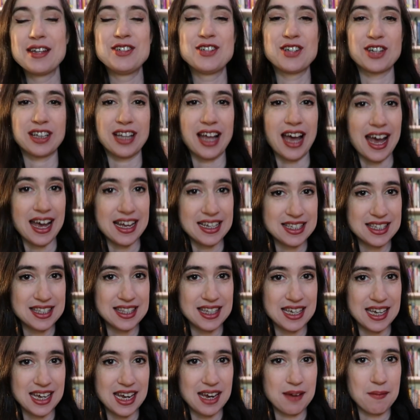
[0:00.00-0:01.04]
July's
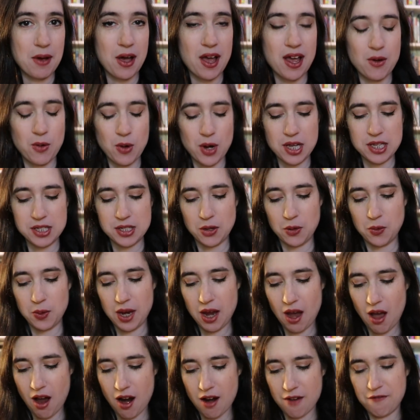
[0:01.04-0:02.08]
theme was
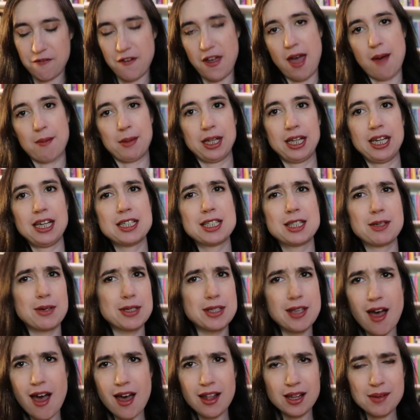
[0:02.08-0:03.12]
We Are Family, so
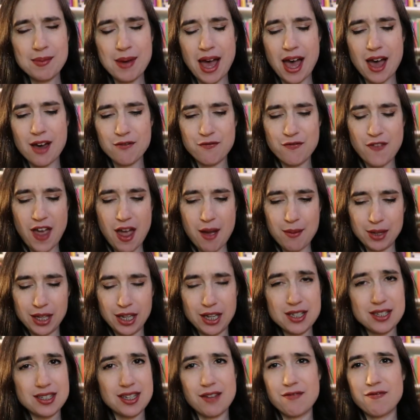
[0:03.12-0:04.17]
it's all about
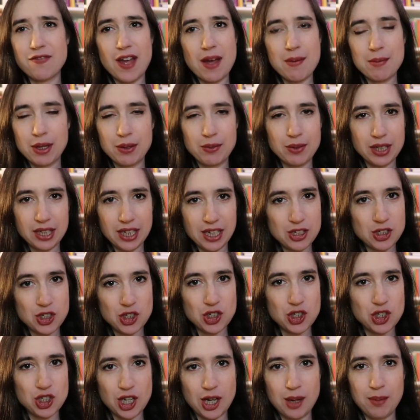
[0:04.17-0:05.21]
families and family
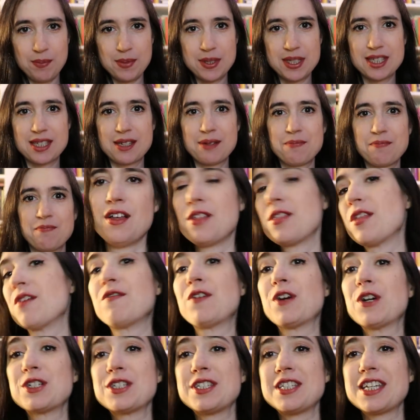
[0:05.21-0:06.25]
relationships. The
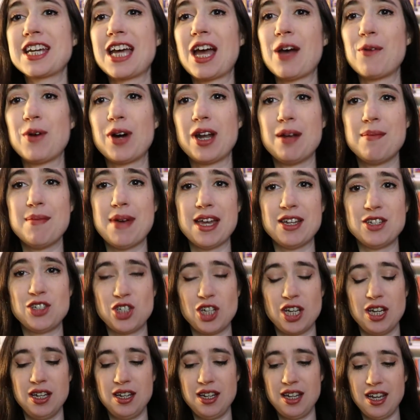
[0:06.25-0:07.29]
first thing I want to
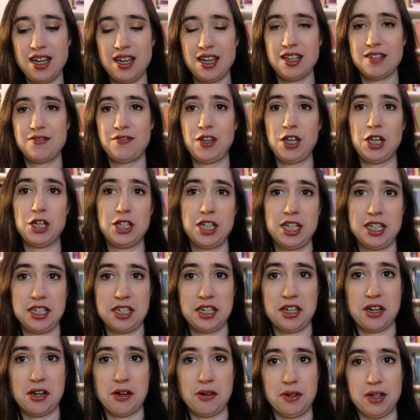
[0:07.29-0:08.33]
mention, if you
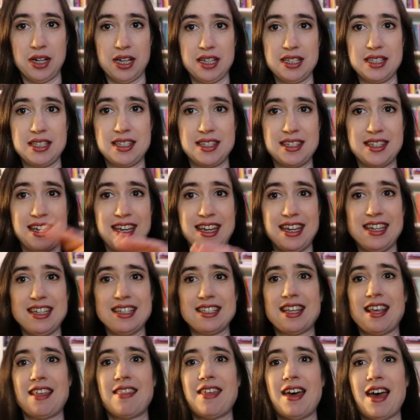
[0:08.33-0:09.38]
didn't notice,
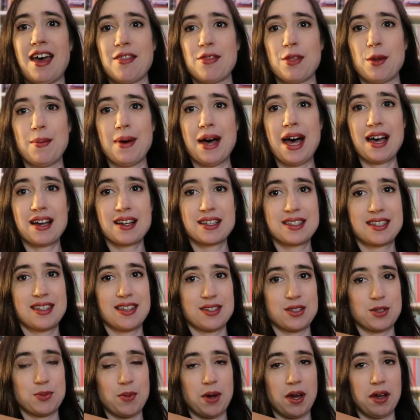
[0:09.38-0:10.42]
is that the box
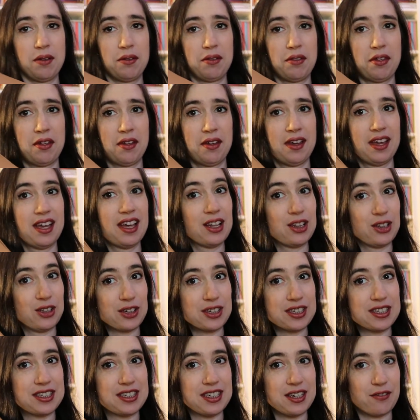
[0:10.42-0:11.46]
this month
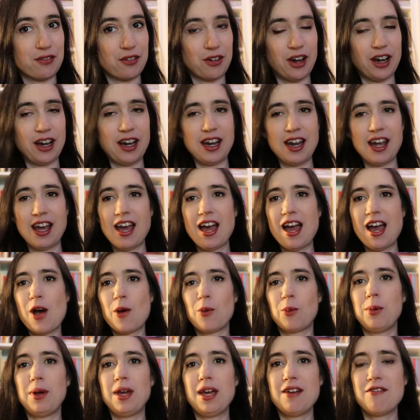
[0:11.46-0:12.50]
looks different.
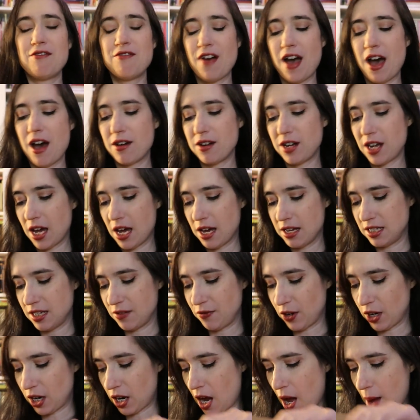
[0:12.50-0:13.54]
We found a
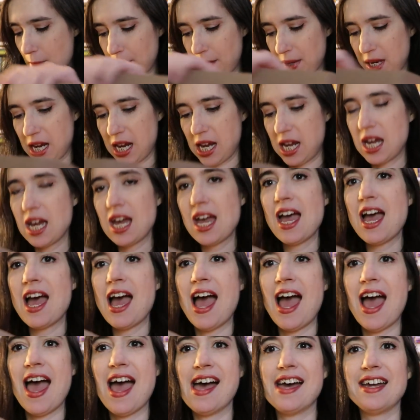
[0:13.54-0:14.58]
different company,
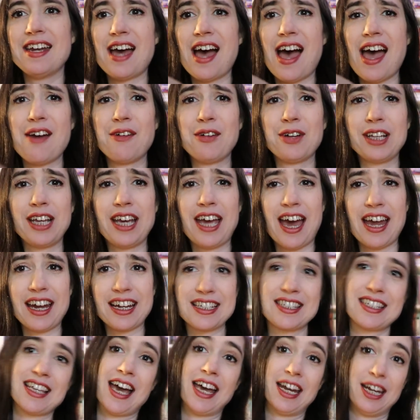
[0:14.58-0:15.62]
and I really got
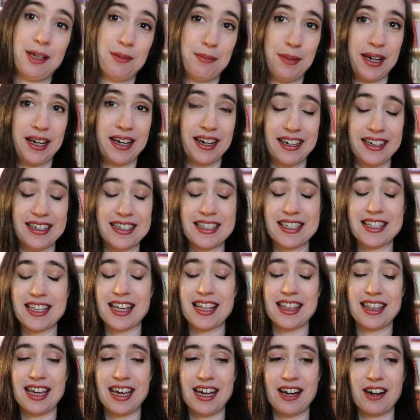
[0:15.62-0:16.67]
excited because
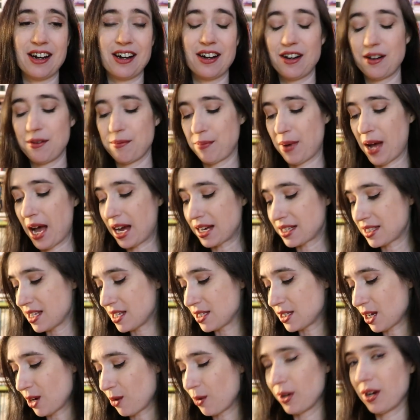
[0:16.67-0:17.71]
their
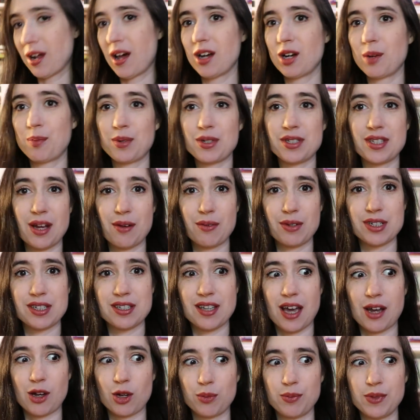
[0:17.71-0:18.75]
boxes are one hundred percent
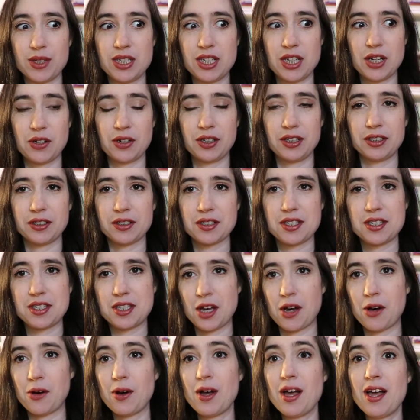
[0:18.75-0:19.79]
recycled materials.
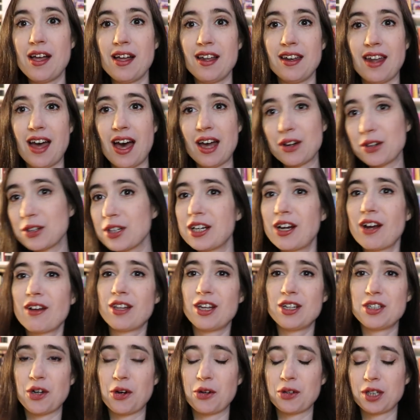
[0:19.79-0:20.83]
So not only are
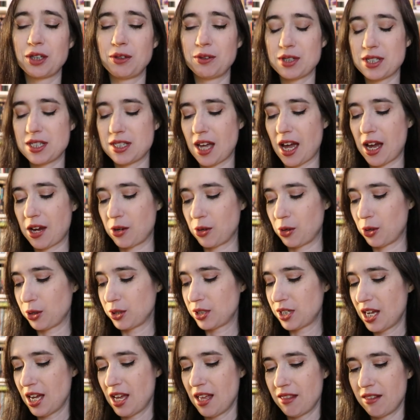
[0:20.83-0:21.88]
they totally
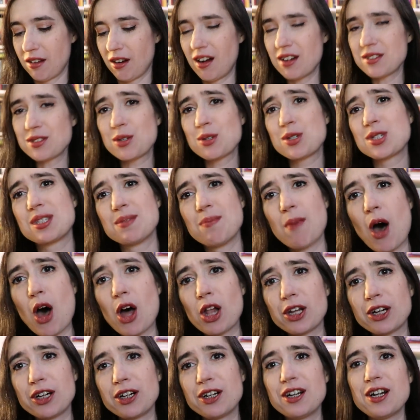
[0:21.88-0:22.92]
recycled, they're also
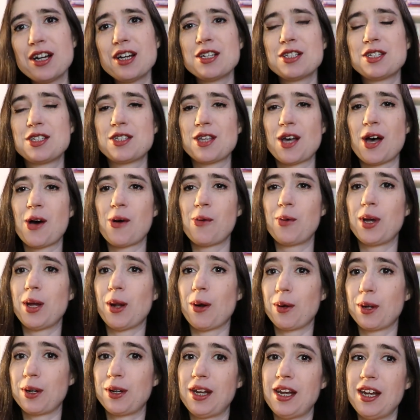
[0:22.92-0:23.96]
smaller, so we
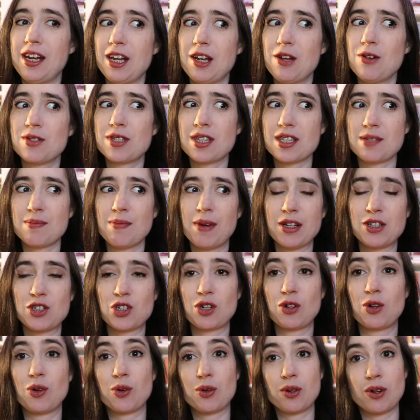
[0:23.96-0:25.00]
don't need to use as
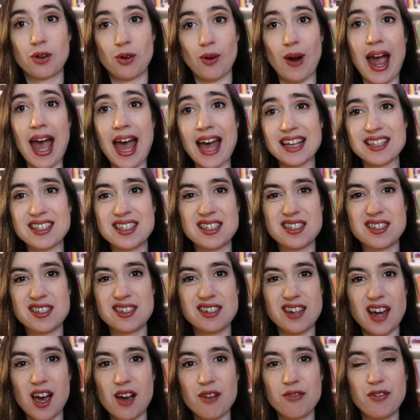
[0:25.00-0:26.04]
much grass
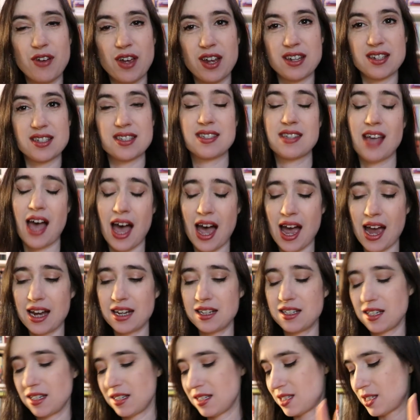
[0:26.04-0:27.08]
stuff
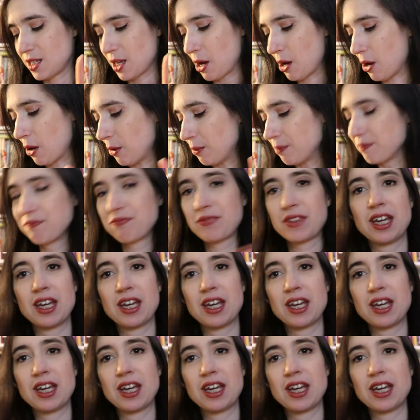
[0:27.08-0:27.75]
inside, so